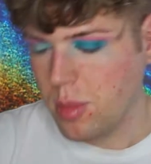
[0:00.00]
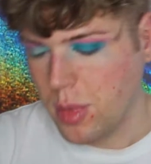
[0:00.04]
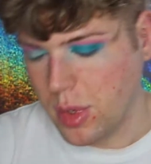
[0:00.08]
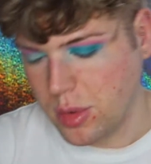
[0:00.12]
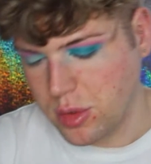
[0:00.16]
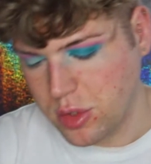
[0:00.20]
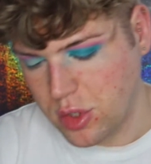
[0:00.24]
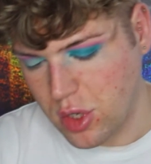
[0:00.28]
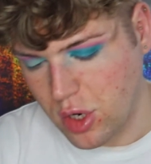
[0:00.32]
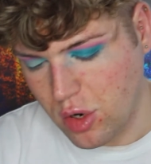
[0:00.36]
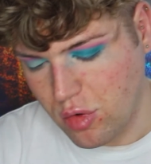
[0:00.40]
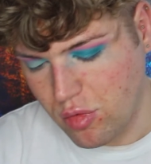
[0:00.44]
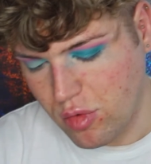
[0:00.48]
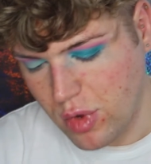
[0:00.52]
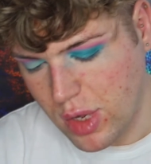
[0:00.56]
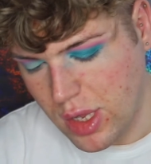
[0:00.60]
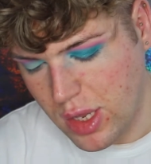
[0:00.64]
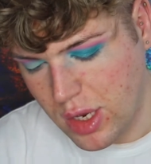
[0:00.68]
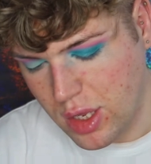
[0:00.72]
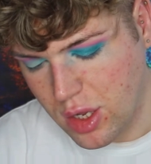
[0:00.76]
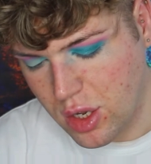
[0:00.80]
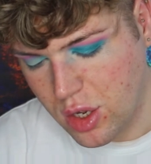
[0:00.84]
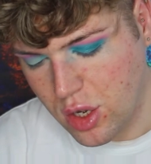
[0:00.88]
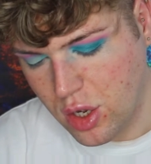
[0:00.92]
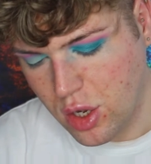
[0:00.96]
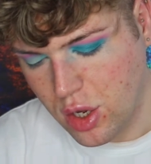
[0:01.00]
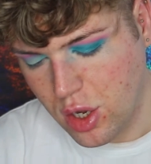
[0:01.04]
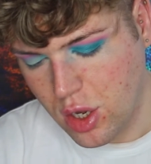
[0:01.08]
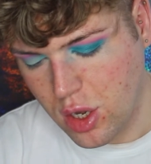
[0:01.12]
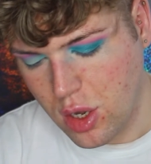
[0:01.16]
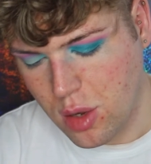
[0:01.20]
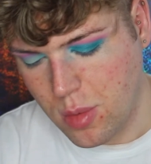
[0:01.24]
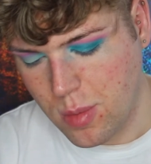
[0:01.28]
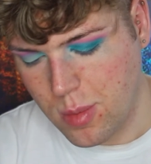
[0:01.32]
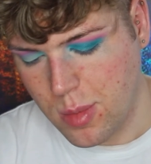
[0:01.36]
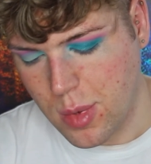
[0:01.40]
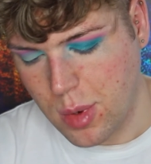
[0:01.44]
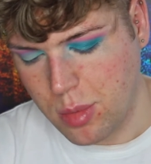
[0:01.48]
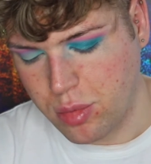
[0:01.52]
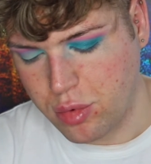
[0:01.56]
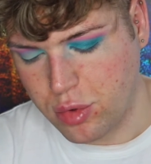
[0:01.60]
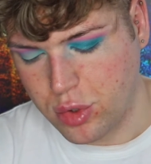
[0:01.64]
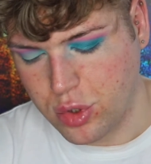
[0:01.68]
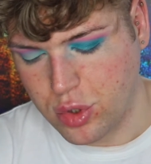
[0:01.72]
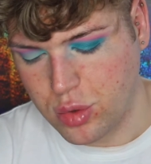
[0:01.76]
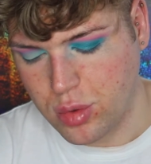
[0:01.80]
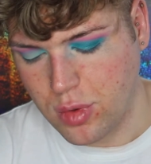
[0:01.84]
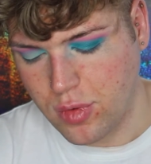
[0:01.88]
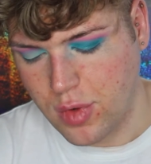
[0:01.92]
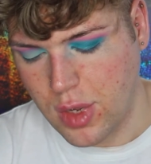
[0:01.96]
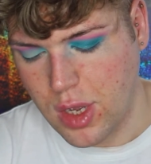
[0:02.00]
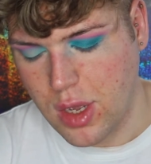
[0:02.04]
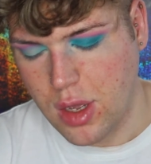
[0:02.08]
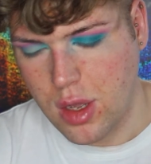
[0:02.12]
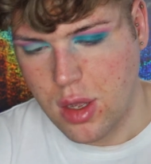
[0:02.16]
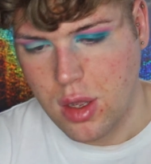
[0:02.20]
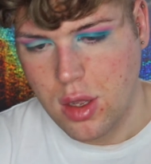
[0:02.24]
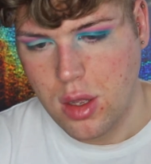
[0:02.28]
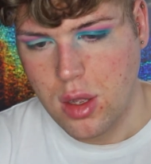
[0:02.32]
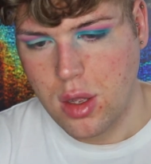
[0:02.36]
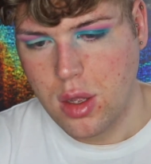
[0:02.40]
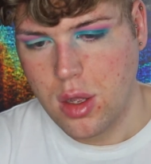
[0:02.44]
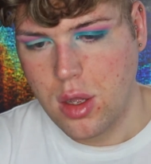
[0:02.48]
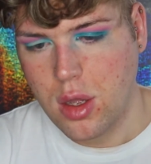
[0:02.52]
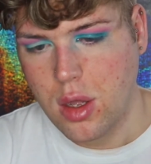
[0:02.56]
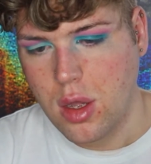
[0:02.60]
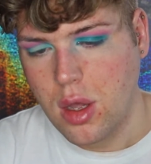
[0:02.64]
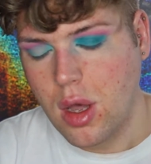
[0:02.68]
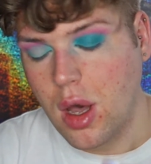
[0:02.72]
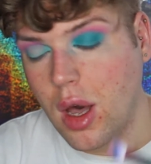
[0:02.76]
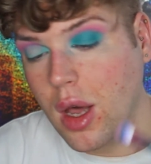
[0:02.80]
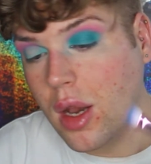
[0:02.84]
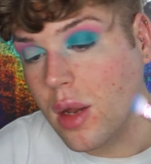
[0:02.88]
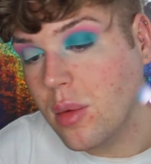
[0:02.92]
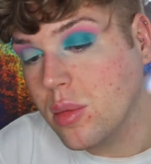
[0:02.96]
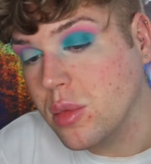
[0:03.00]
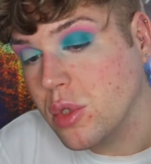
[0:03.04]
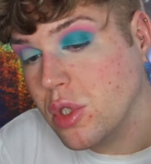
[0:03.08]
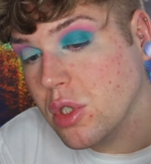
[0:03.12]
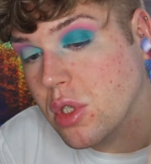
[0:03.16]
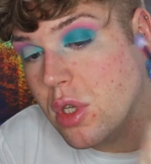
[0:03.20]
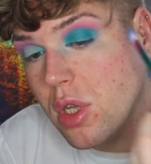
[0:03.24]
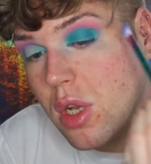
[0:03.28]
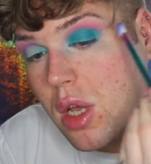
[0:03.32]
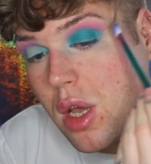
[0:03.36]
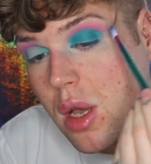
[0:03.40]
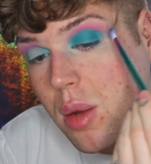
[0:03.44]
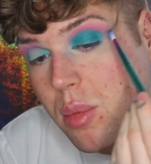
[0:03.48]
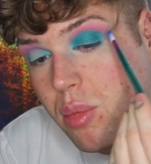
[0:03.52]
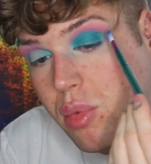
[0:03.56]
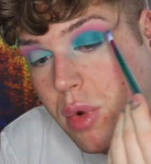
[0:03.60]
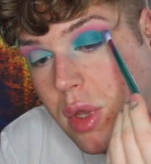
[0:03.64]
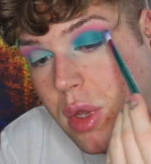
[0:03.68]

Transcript: I'm just going to really coat my brush with it and I'm just going to